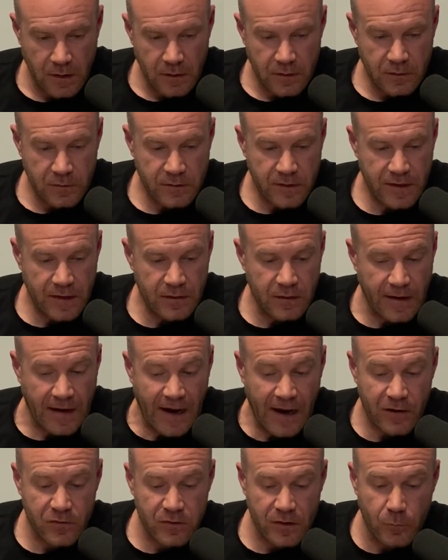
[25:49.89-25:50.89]
this kid
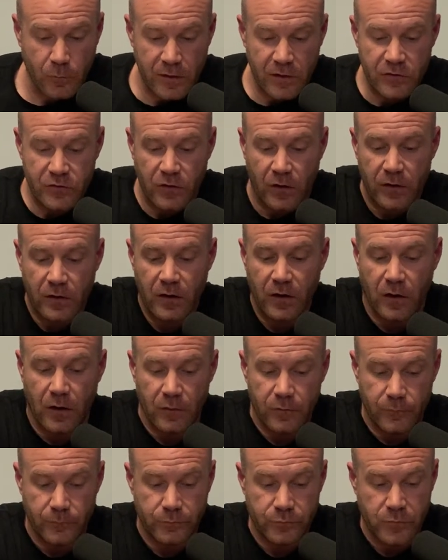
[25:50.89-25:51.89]
actually, when he started off